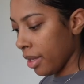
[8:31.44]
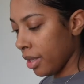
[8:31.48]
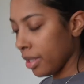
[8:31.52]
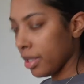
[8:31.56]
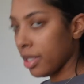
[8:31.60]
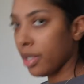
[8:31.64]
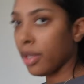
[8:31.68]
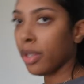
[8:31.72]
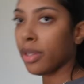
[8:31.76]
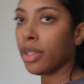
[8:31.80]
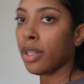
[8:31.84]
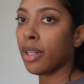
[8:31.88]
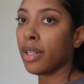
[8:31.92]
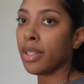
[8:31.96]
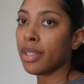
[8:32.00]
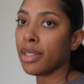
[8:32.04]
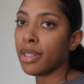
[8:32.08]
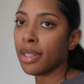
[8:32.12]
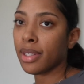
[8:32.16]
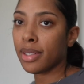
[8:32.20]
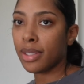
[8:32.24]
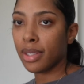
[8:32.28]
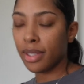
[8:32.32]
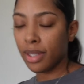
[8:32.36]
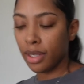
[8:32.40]
So
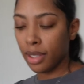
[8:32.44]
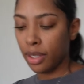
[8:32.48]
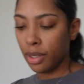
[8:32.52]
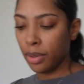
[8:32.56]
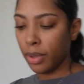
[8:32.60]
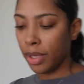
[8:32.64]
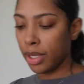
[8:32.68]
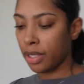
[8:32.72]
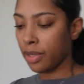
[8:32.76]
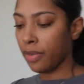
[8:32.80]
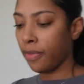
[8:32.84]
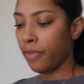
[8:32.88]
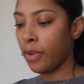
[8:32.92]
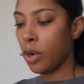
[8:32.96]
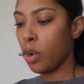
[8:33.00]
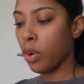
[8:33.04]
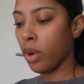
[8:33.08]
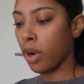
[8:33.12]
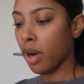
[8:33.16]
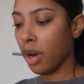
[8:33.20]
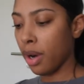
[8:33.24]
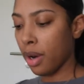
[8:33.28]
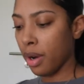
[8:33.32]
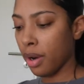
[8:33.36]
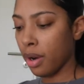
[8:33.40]
36 is a US
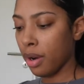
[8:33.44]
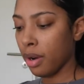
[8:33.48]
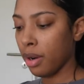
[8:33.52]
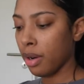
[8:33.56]
4.